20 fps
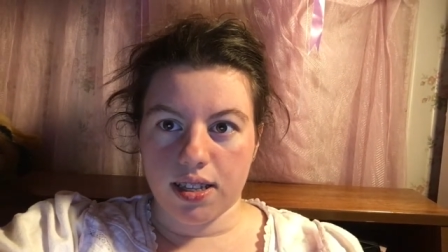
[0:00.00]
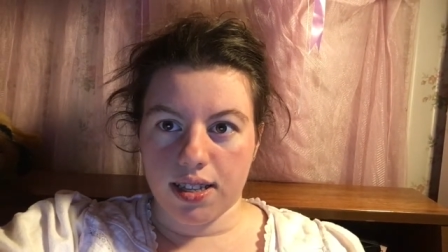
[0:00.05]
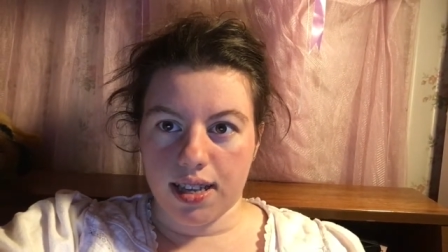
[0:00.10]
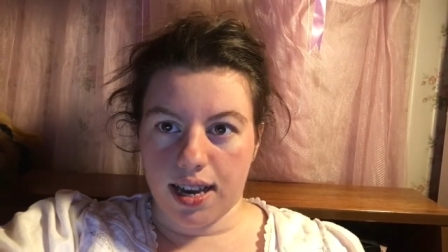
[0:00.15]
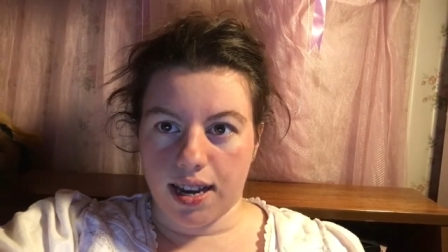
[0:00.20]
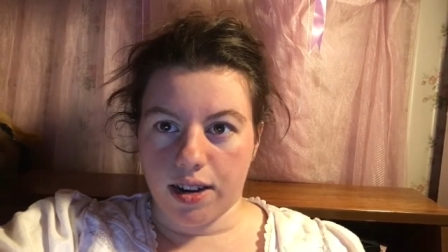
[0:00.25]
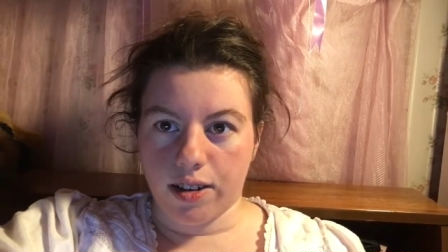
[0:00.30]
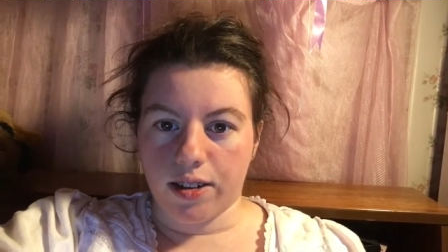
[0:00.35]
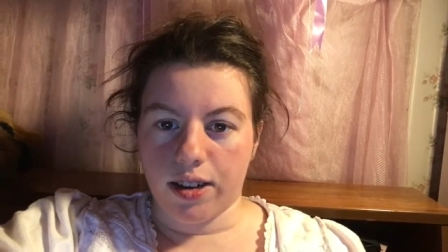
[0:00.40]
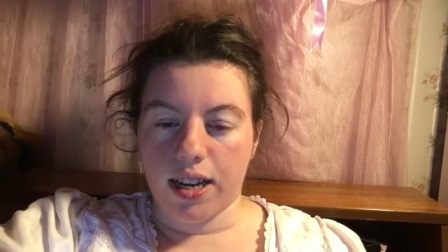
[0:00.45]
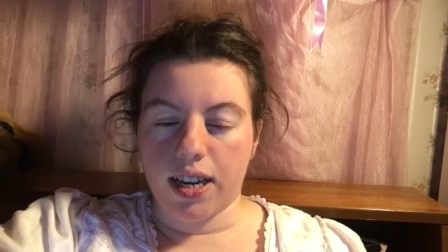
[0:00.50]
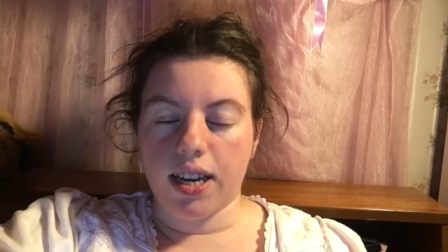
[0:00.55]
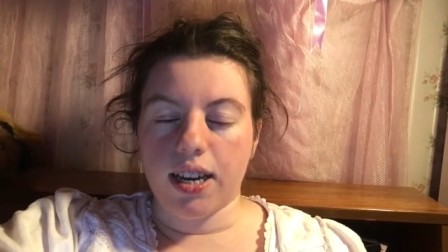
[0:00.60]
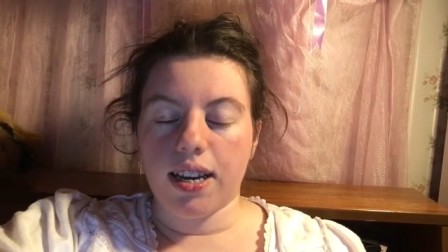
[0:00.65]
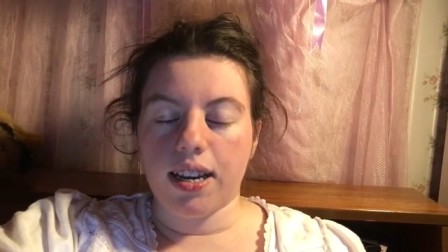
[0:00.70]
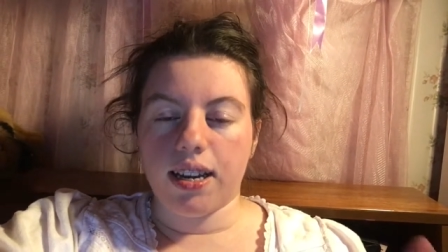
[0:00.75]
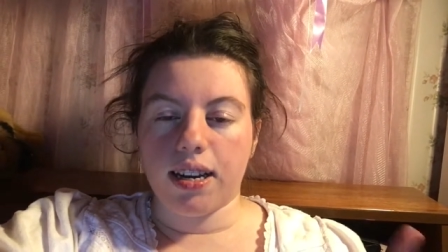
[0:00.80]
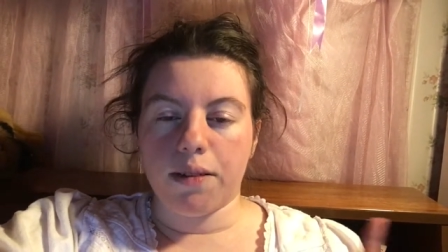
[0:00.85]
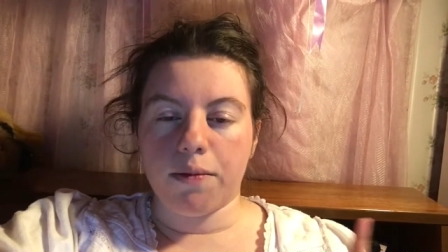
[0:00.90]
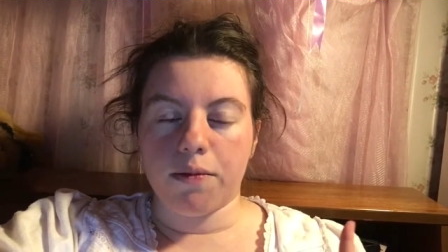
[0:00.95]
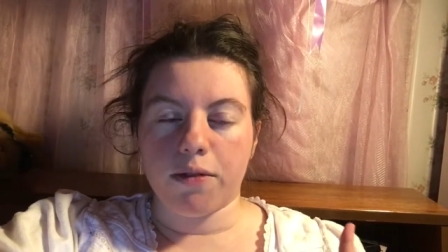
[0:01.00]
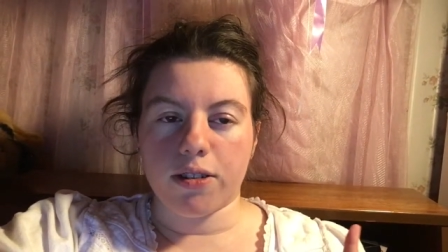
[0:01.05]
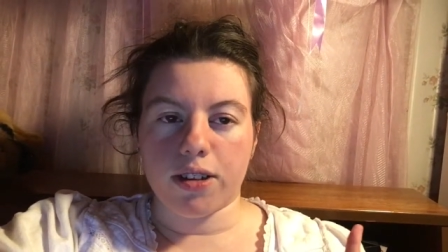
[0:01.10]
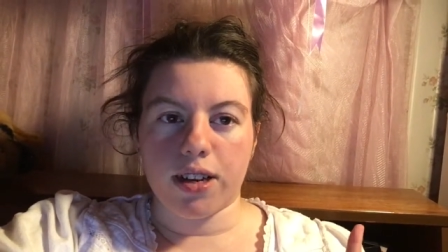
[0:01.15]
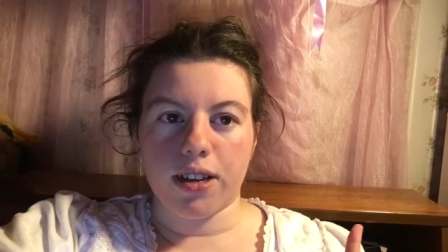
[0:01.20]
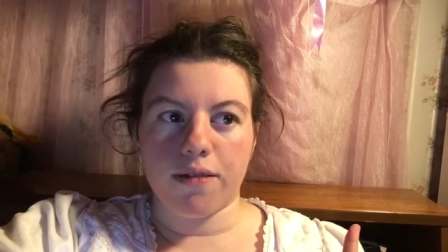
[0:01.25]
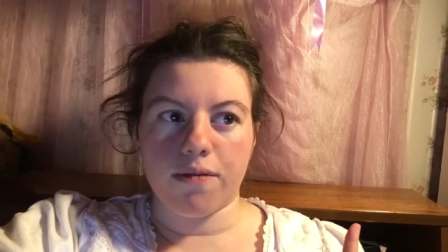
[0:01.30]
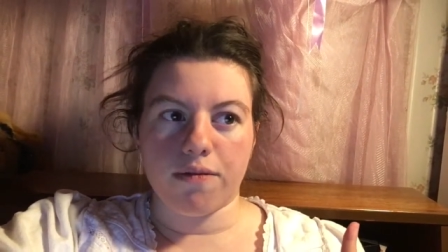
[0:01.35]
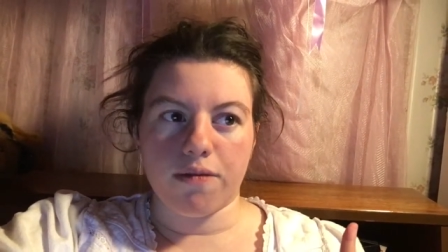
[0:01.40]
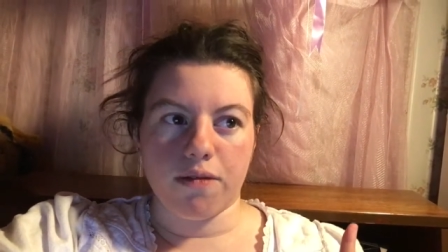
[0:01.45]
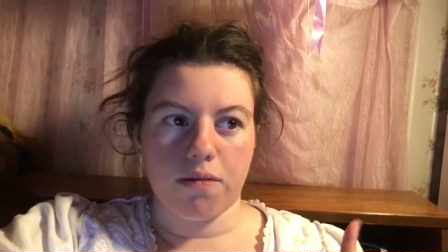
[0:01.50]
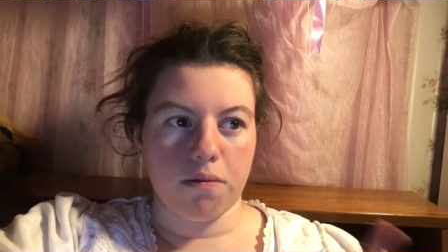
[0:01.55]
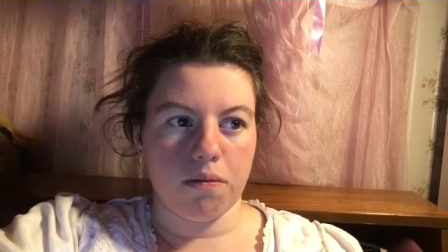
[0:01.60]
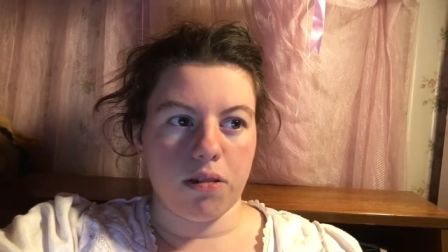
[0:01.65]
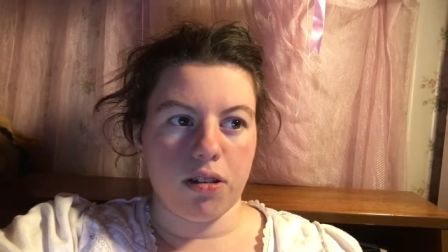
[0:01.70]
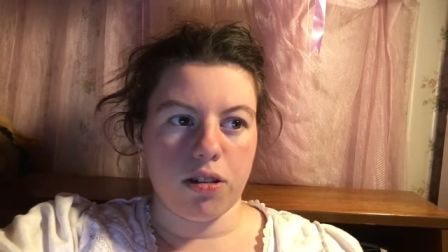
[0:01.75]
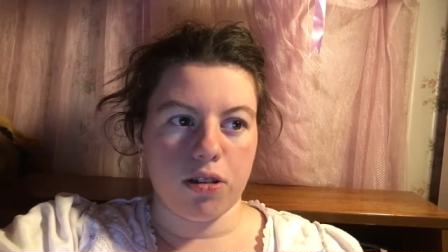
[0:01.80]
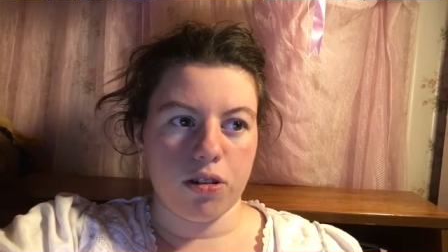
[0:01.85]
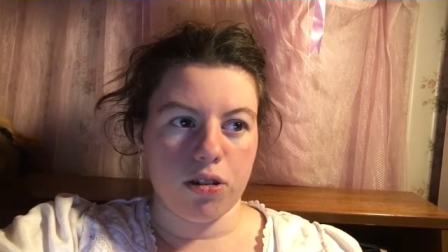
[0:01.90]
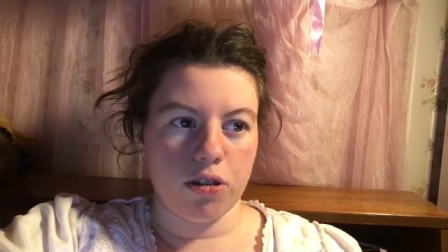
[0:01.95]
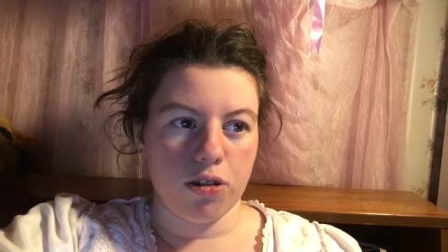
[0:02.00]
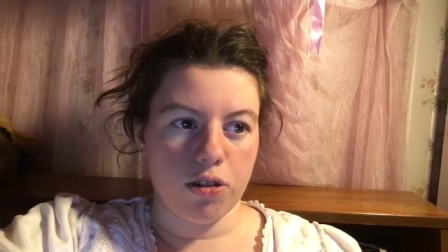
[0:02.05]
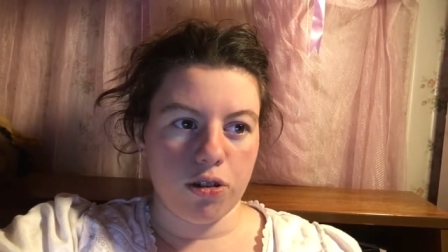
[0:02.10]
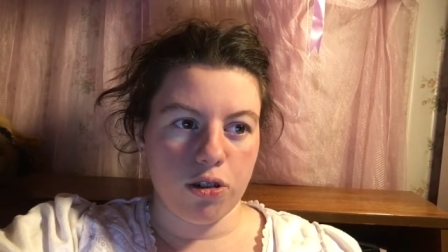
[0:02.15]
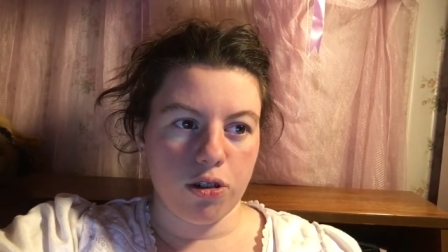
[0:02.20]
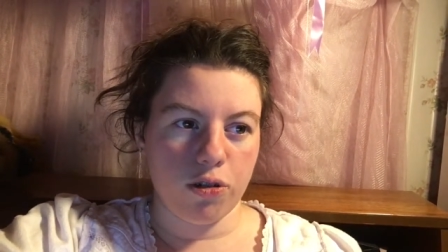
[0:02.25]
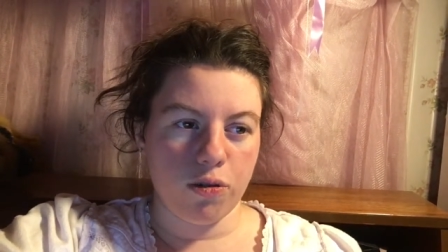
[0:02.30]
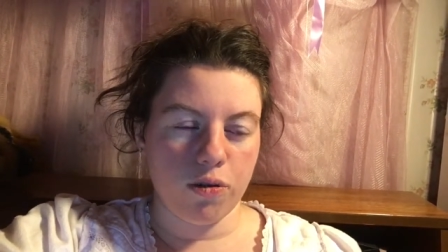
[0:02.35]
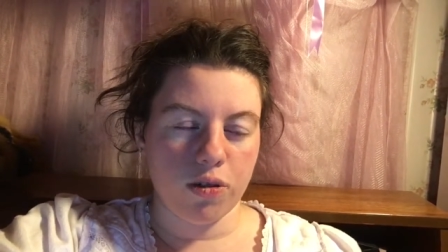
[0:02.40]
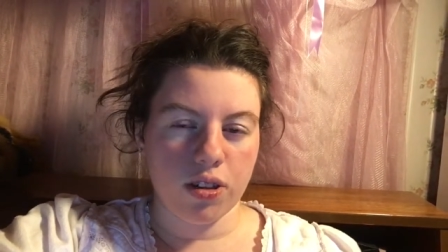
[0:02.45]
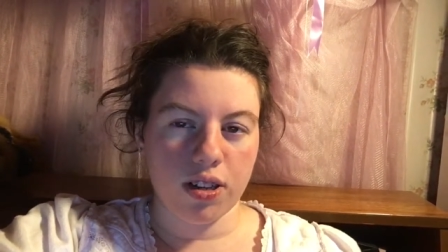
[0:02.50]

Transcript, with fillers: Saturday and I'm working from 2